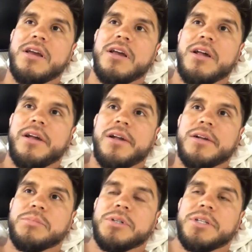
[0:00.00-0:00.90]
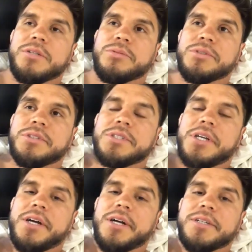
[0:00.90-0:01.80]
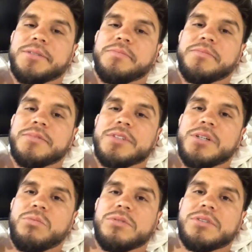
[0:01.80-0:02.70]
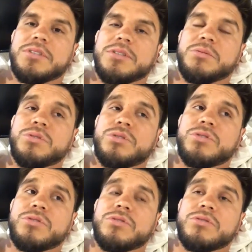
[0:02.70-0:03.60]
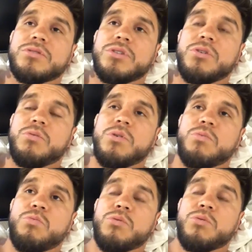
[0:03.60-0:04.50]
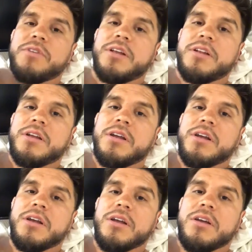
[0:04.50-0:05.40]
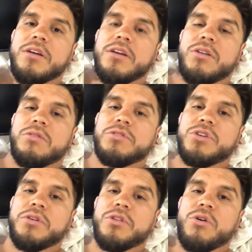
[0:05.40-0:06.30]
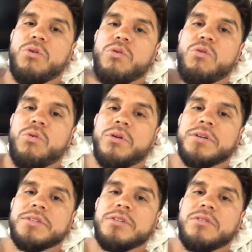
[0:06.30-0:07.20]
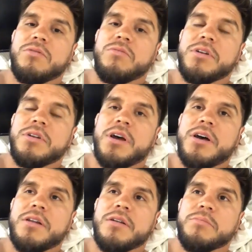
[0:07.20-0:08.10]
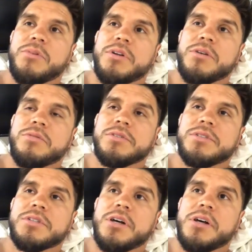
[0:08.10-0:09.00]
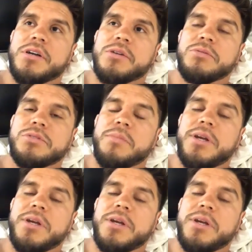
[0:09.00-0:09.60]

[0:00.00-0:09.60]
it was we were super prepared for the first event, during the whole quarantine or whatnot. But it was amazing, man. It was an